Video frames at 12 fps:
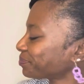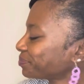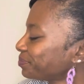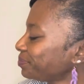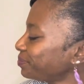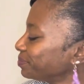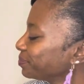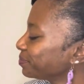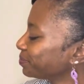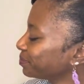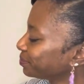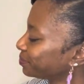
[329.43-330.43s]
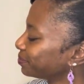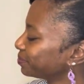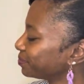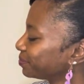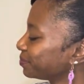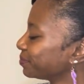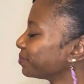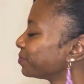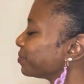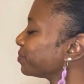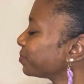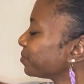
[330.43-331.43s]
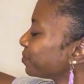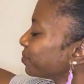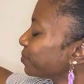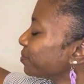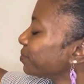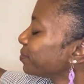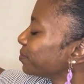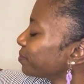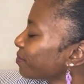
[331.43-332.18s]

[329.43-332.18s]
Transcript: [no speech]